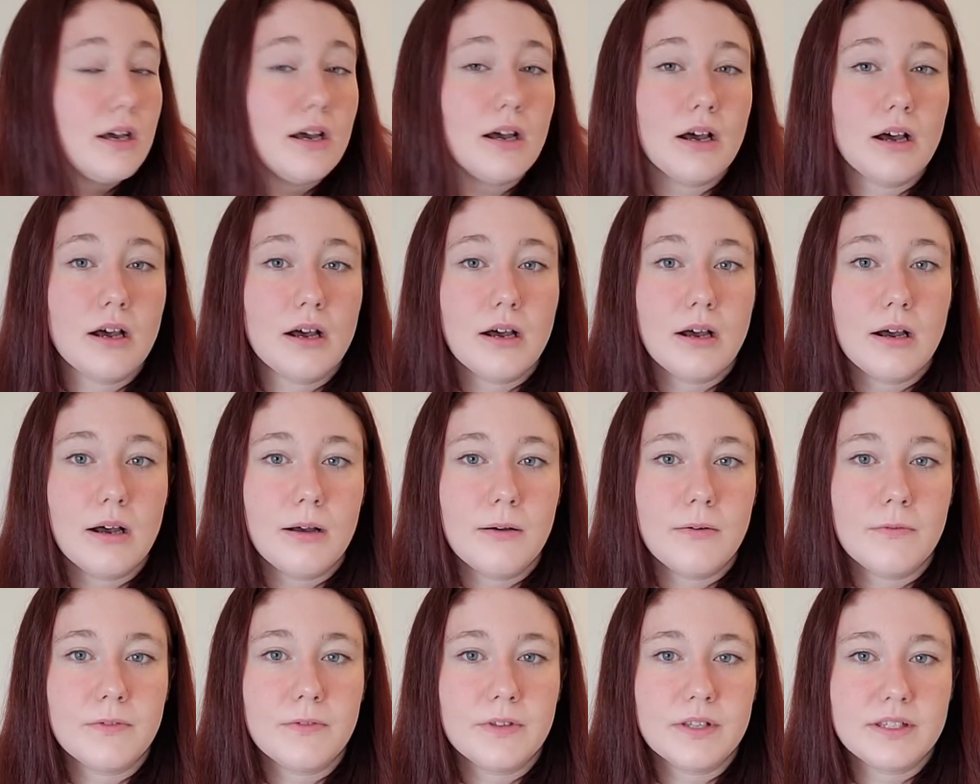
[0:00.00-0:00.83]

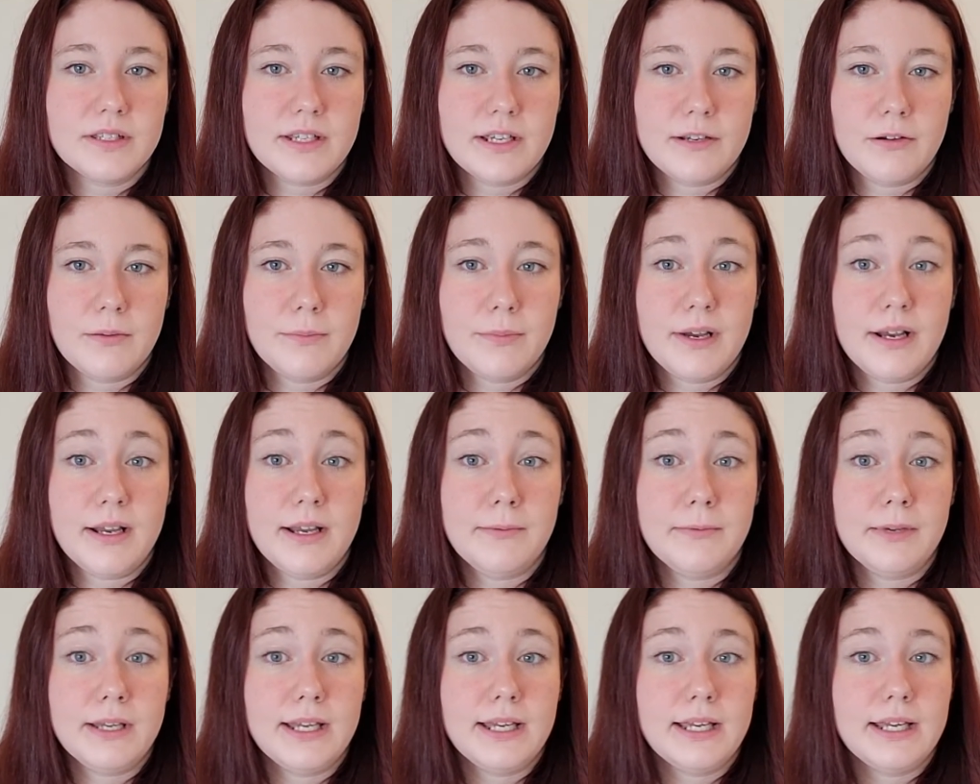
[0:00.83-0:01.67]
of the Sacred
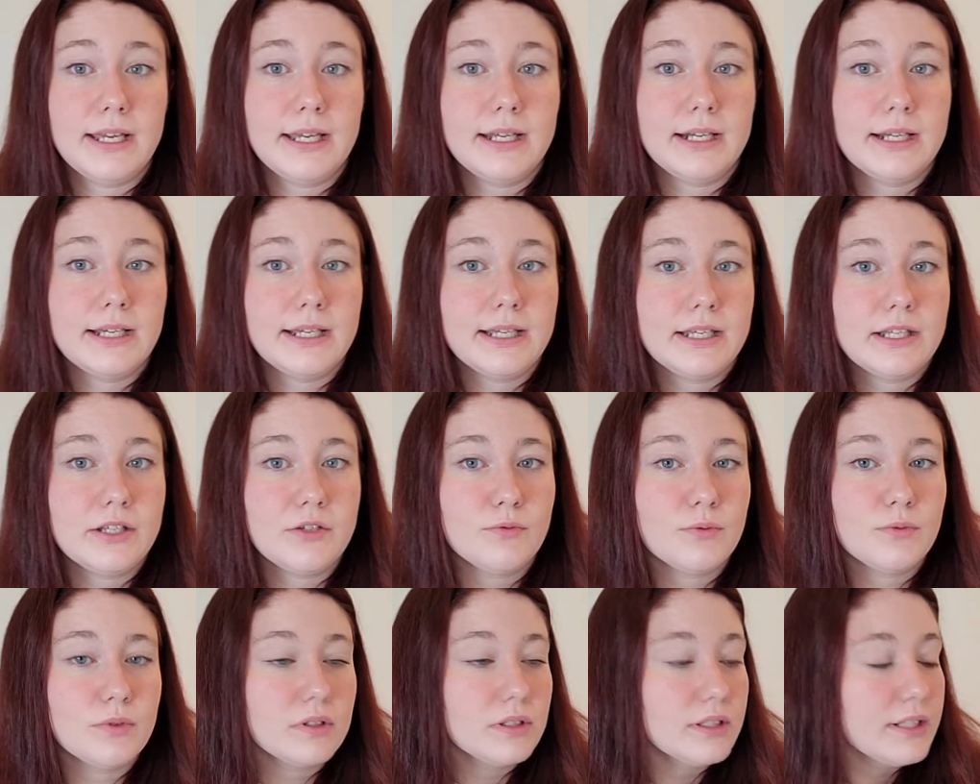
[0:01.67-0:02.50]
Pipe and
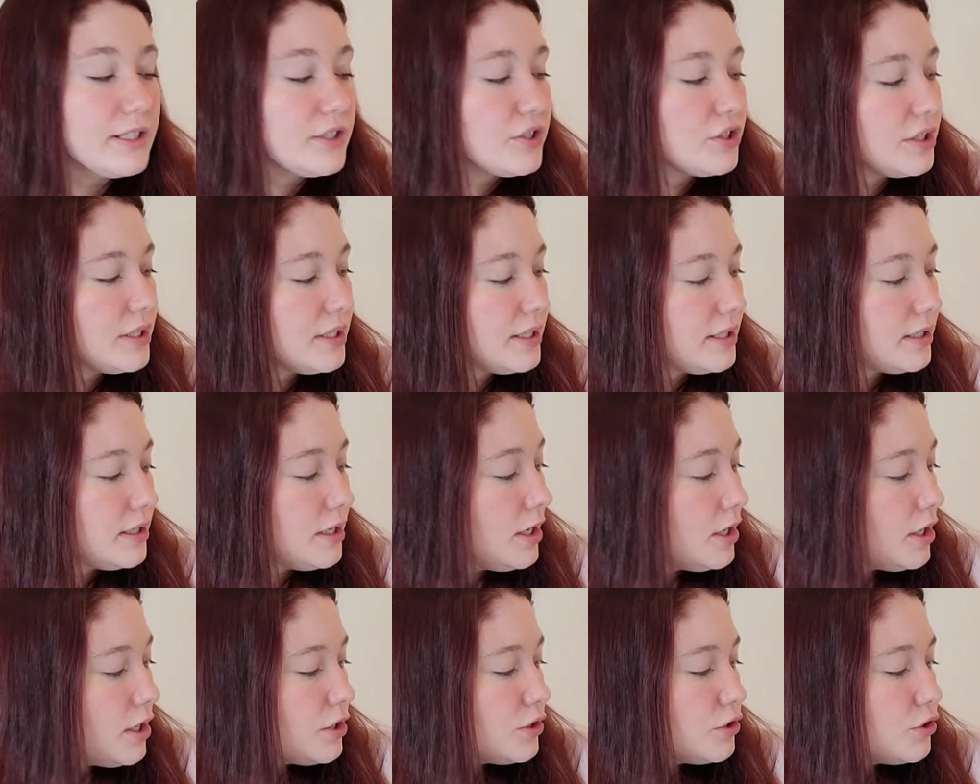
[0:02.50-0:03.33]
his religion
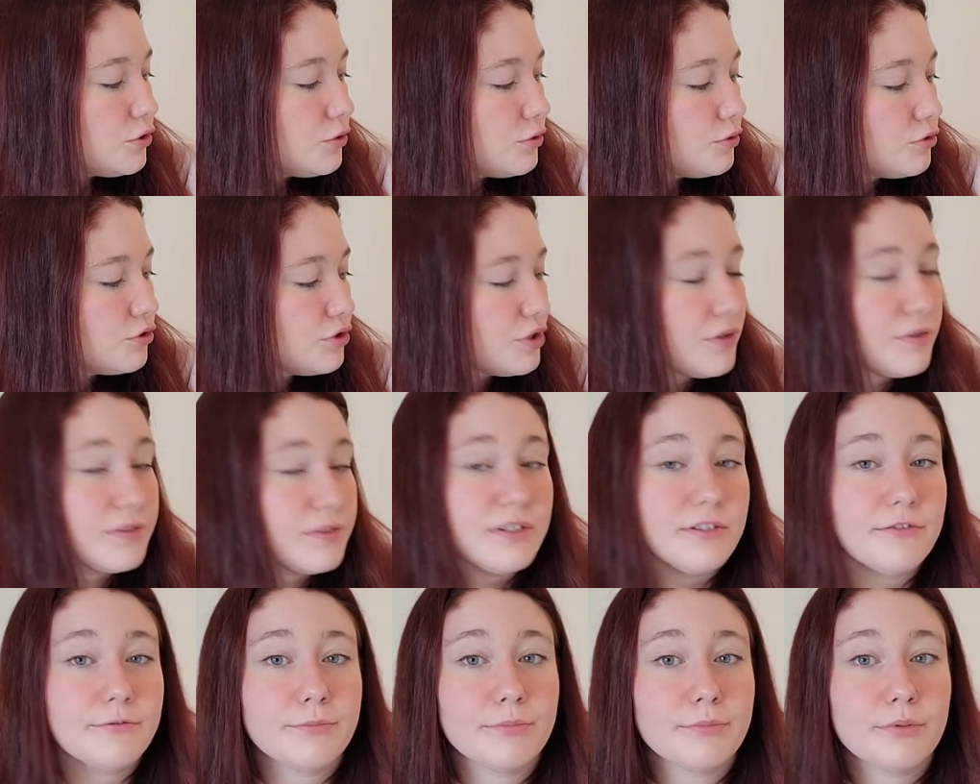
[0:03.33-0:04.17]
to
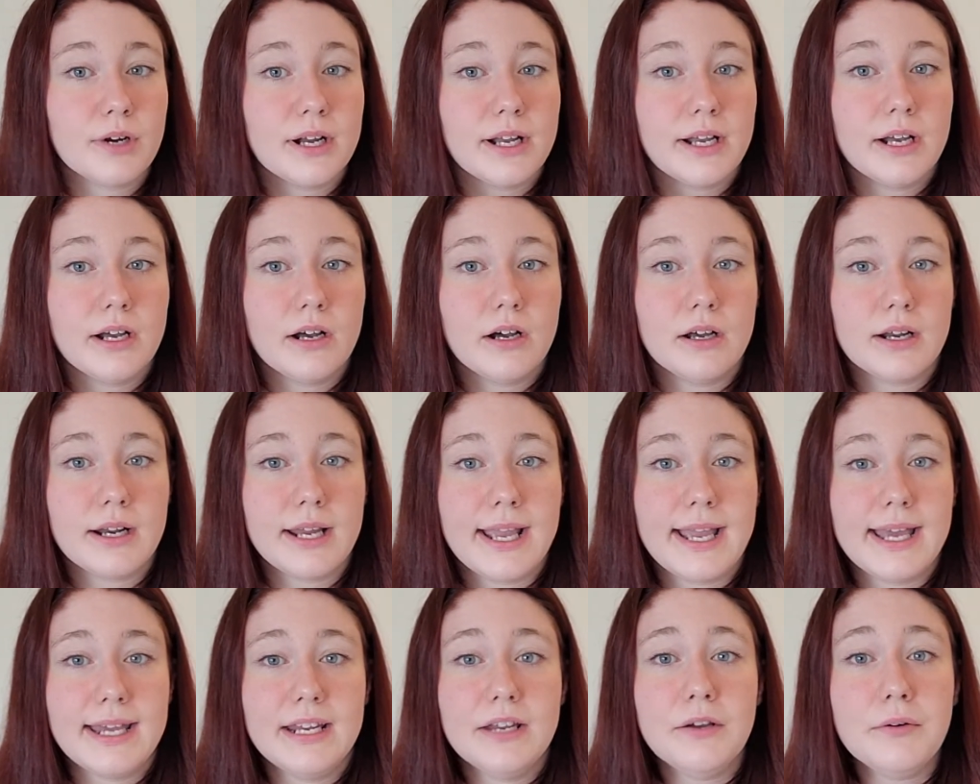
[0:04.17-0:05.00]
Joseph Brown,
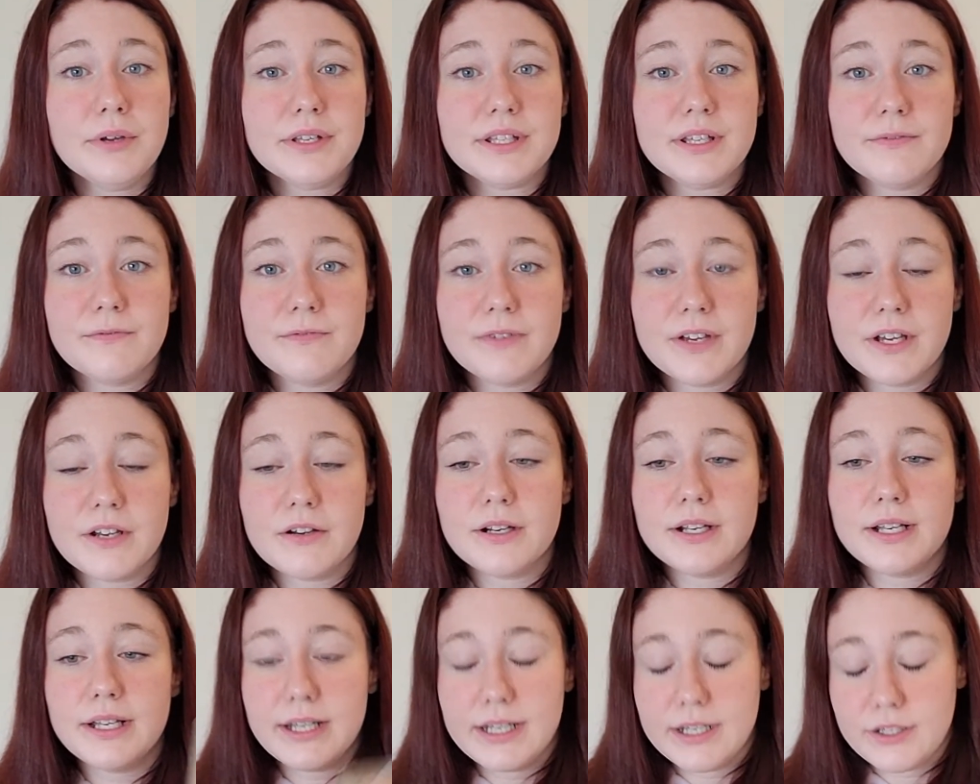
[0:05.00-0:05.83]
and it was a
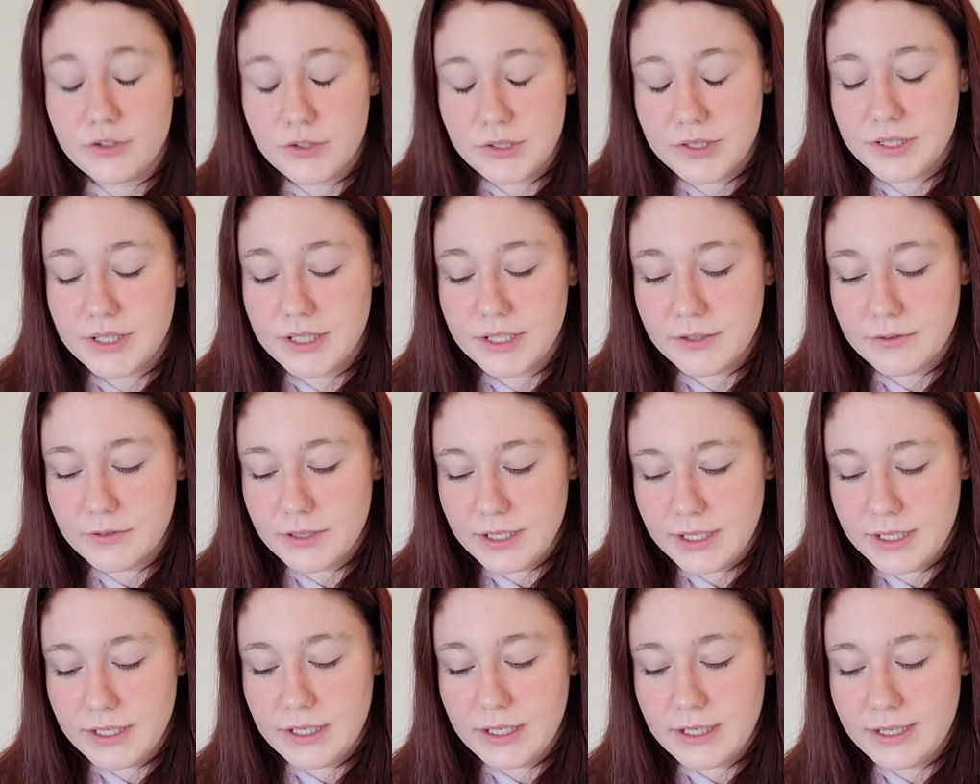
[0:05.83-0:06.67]
very interesting
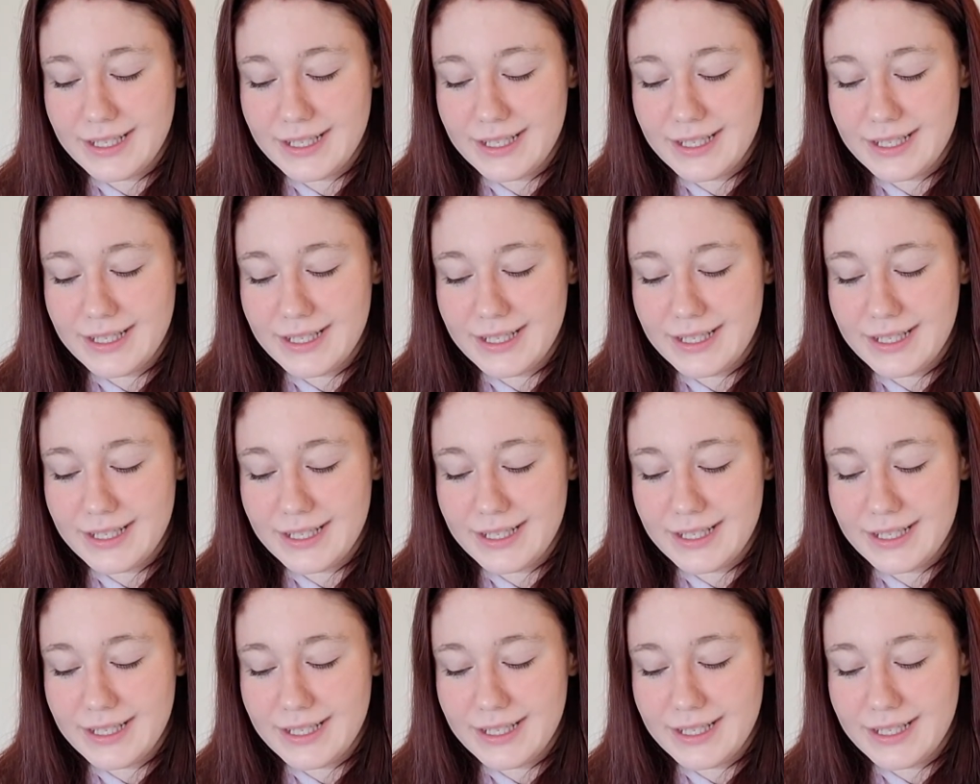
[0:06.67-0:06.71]
read.